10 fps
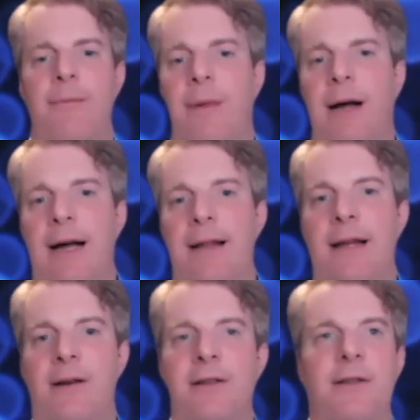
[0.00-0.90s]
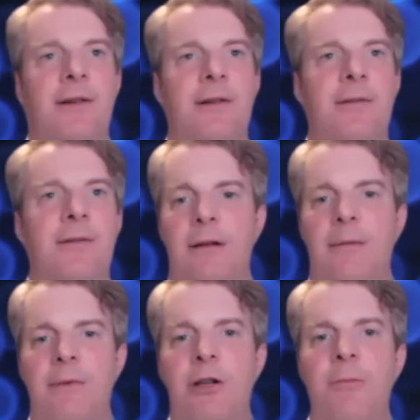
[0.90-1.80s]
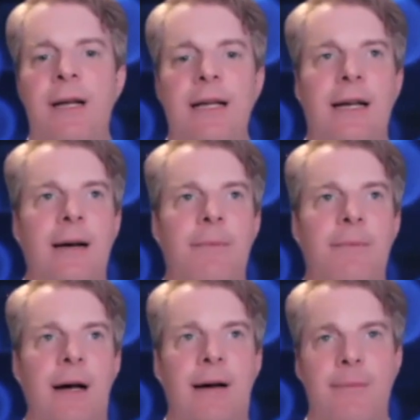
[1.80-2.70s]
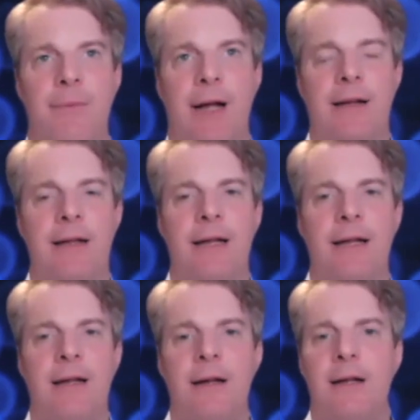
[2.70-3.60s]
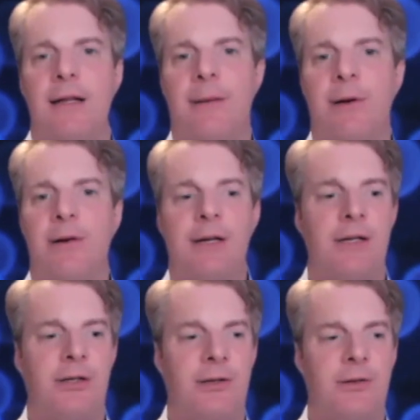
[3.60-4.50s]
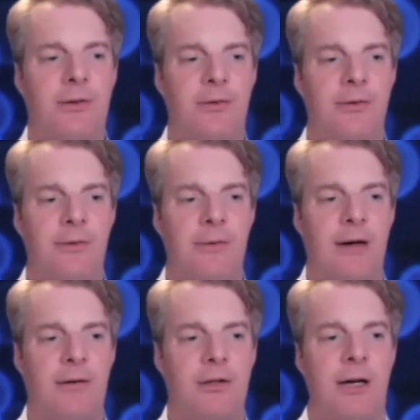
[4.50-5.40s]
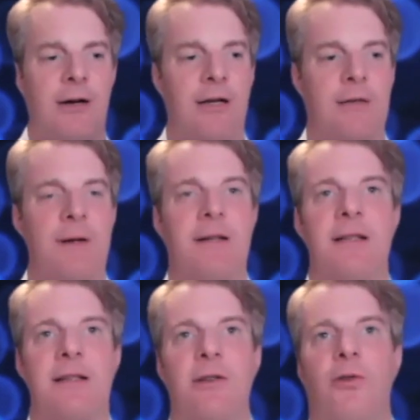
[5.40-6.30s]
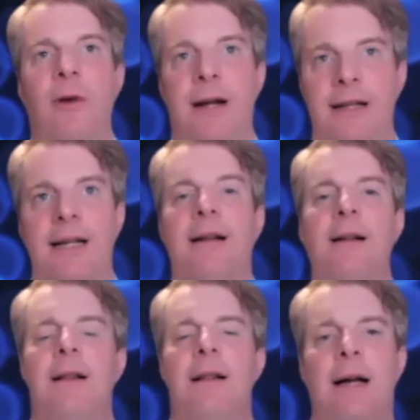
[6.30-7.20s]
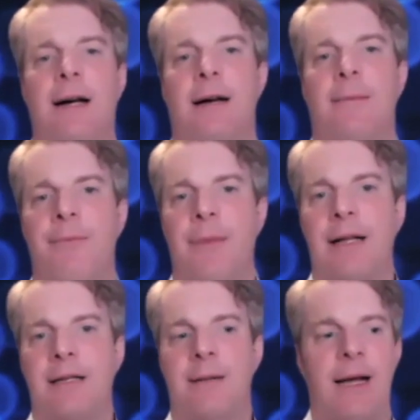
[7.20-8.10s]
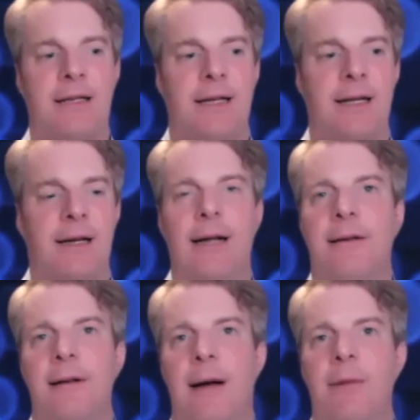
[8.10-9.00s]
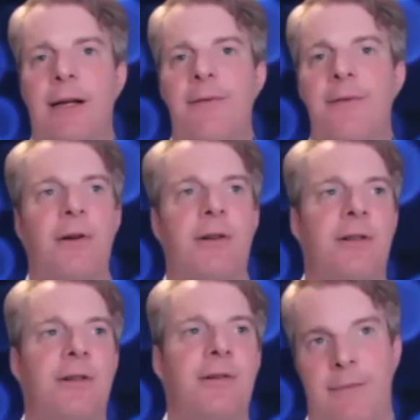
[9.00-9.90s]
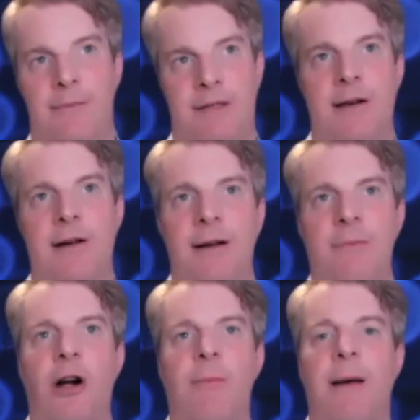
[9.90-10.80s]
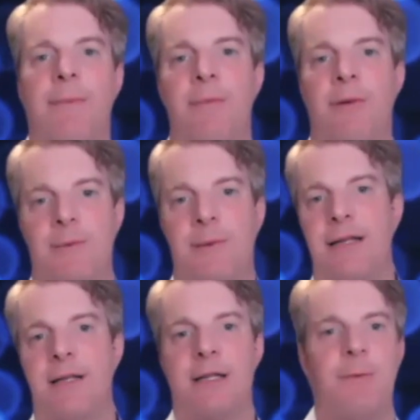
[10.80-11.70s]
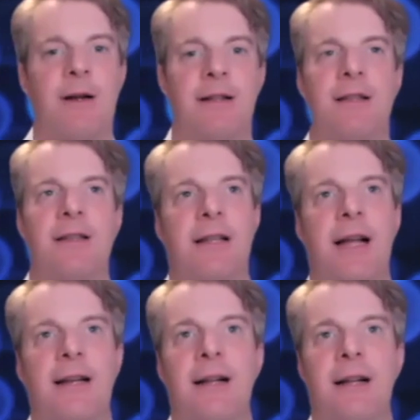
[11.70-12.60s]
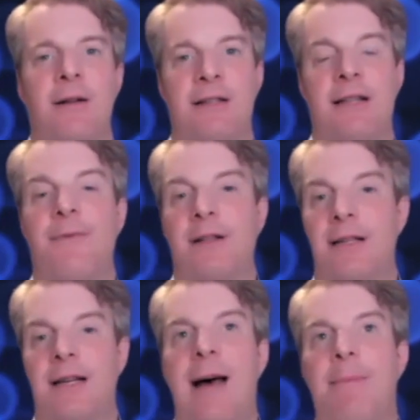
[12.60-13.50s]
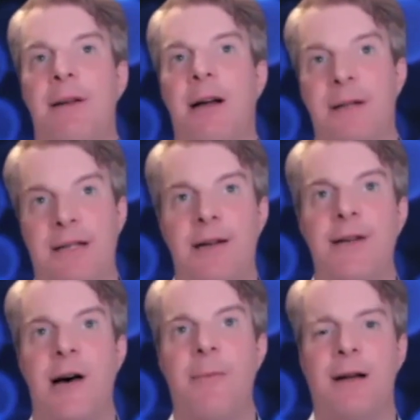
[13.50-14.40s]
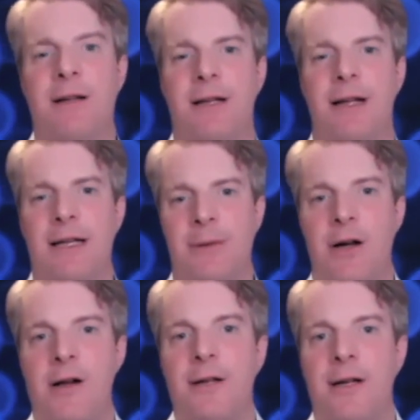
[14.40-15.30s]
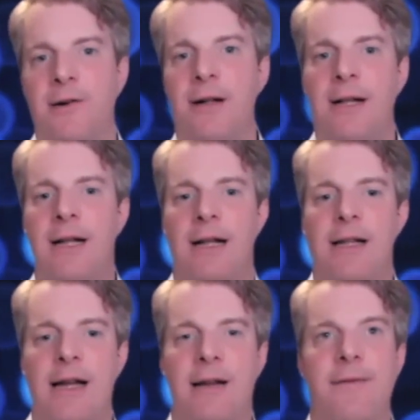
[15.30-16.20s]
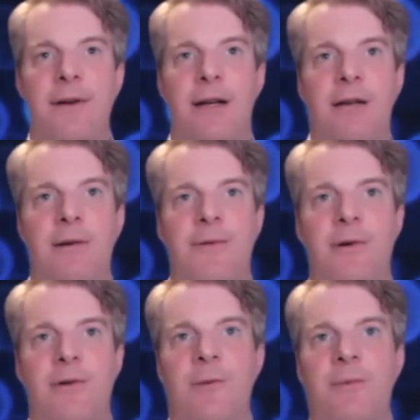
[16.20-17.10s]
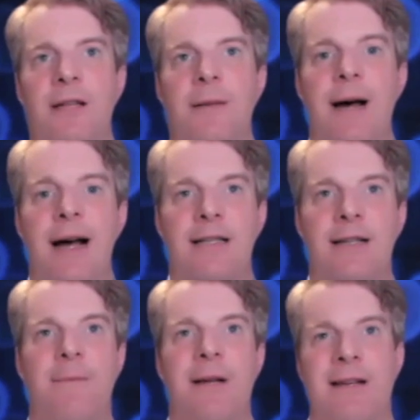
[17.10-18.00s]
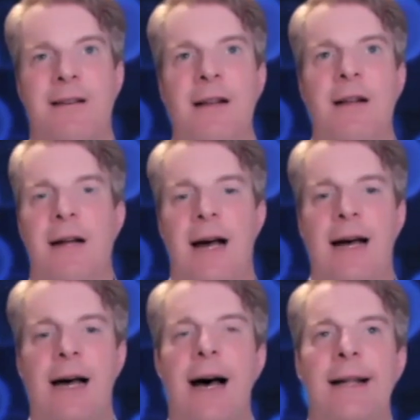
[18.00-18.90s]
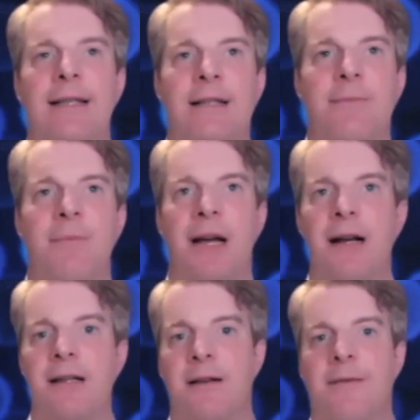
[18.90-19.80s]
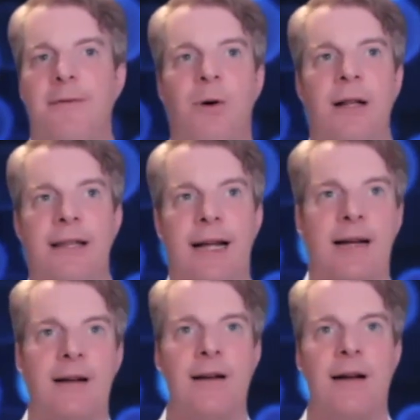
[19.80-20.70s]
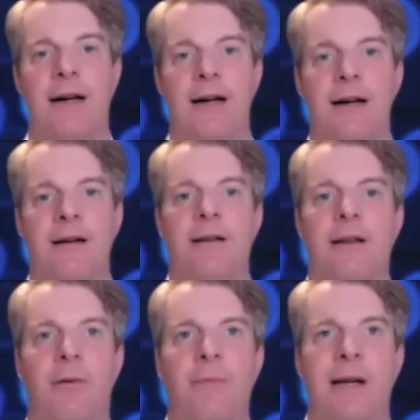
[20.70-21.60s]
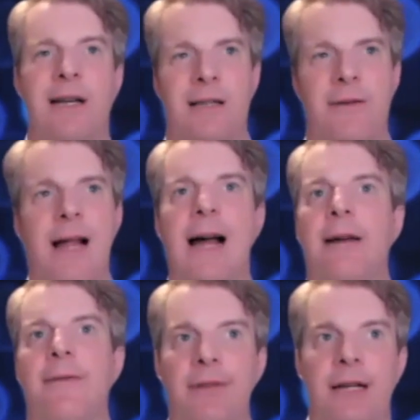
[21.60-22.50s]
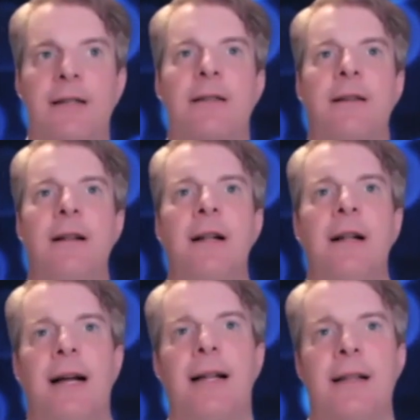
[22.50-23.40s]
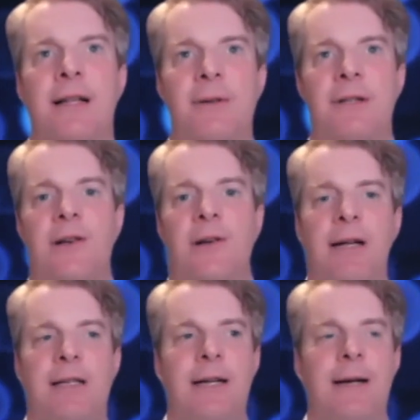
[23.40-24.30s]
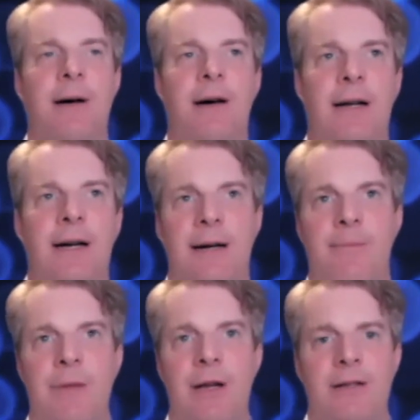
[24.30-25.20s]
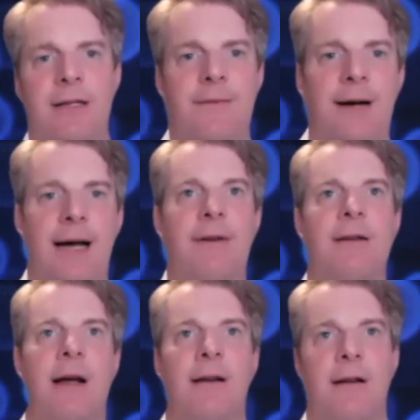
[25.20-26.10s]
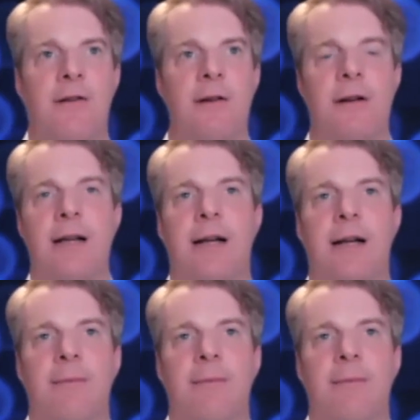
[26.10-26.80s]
I think also new media and the ability to share our experiences so quickly is amazing, and I'm looking forward to hearing more about people's past experiences and then stuff that's going to happen up until now. Because as we all know, a lot of UFO groups in the past have been at odds because of one thing, because of a lack of evidence. And that's what's so amazing about, C5 and other contact